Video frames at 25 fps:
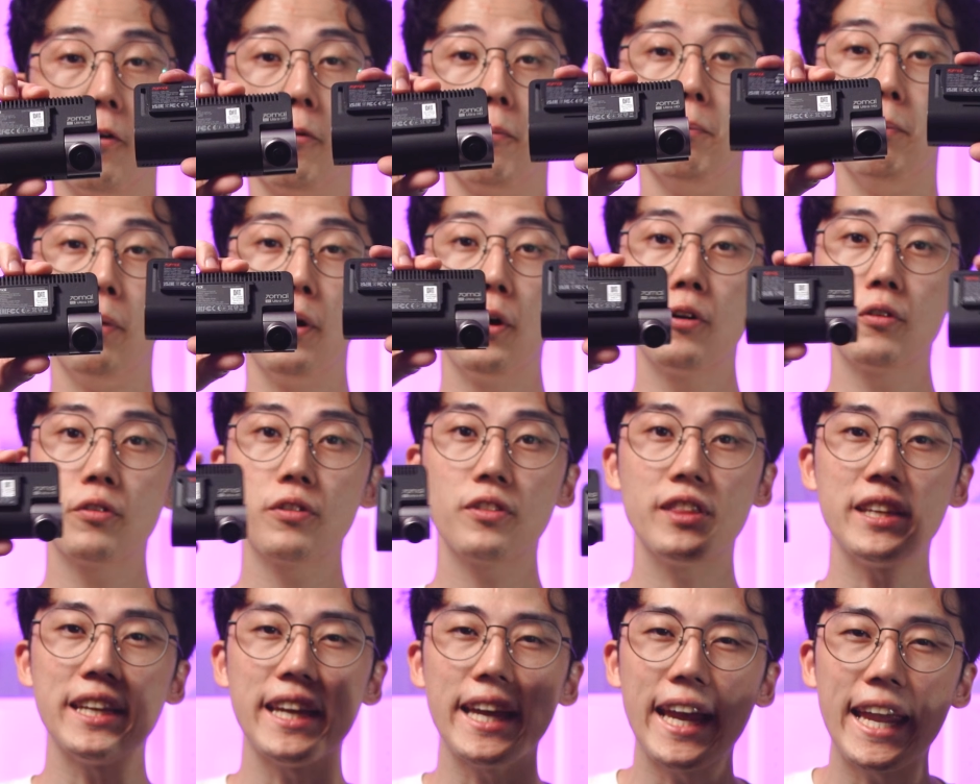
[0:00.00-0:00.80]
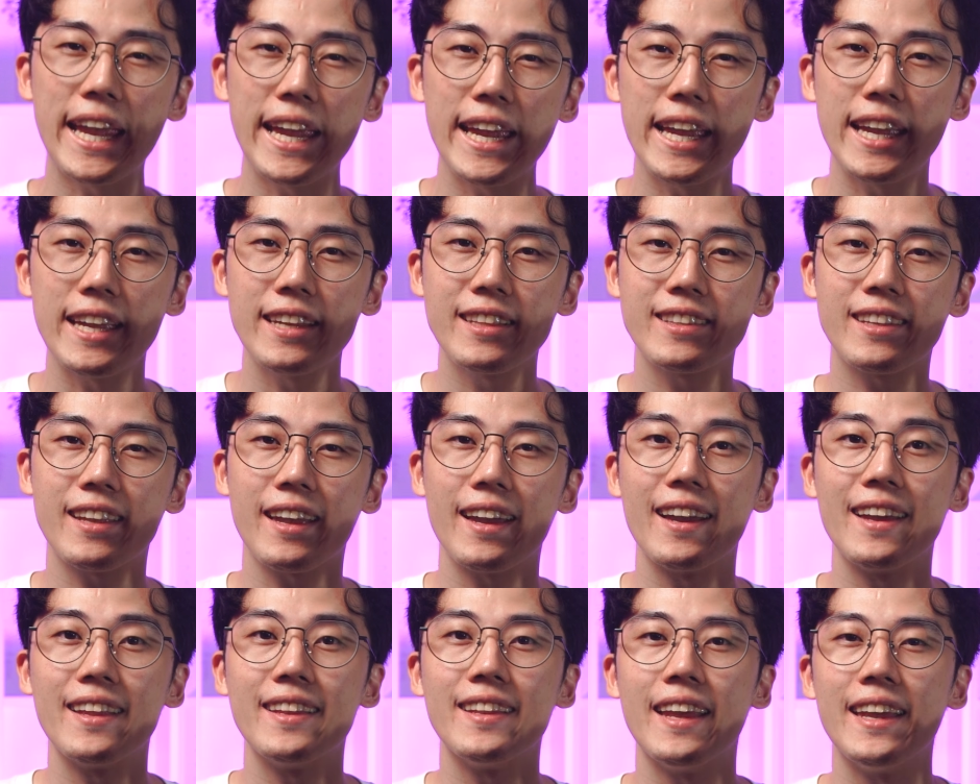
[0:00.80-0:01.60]
Both the
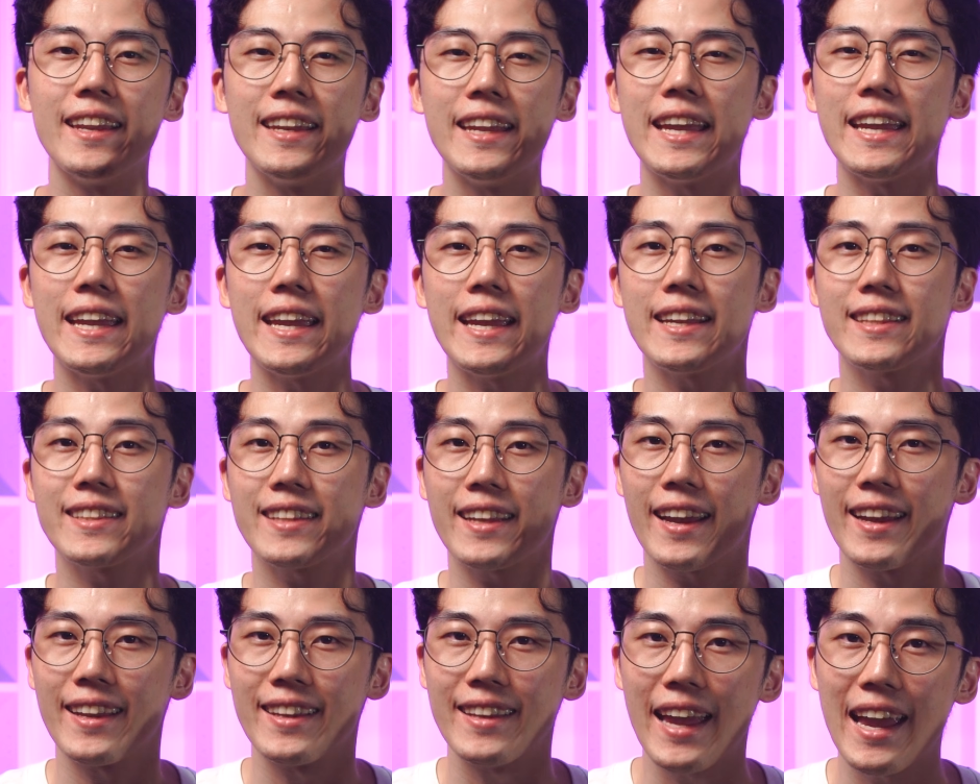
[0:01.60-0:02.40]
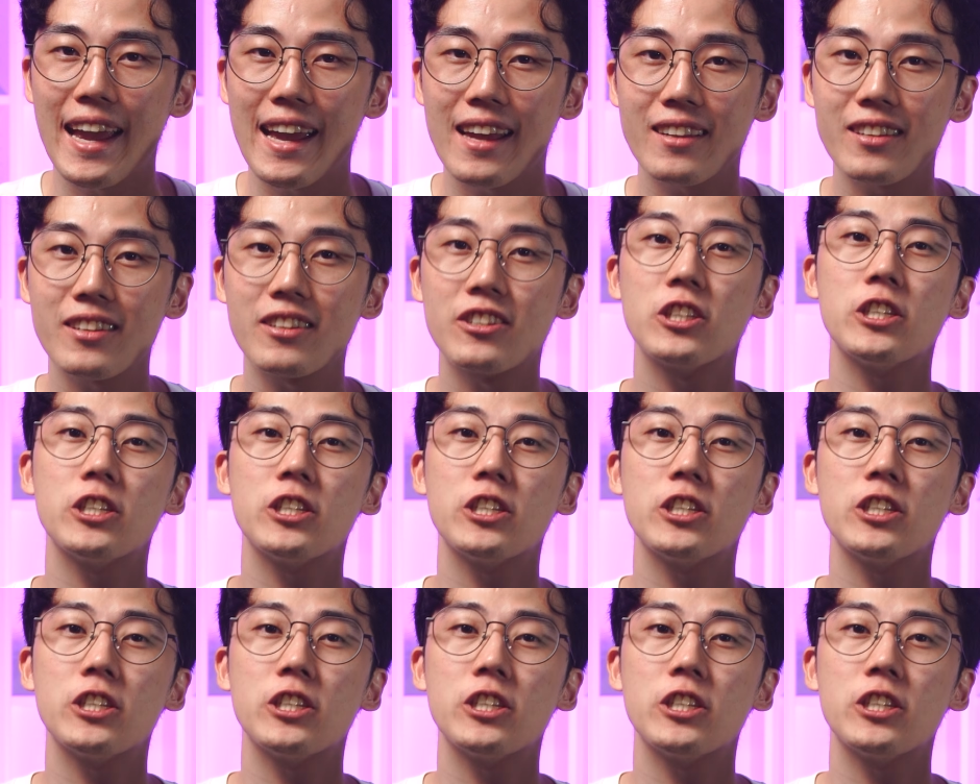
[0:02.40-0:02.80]
A810 and A810S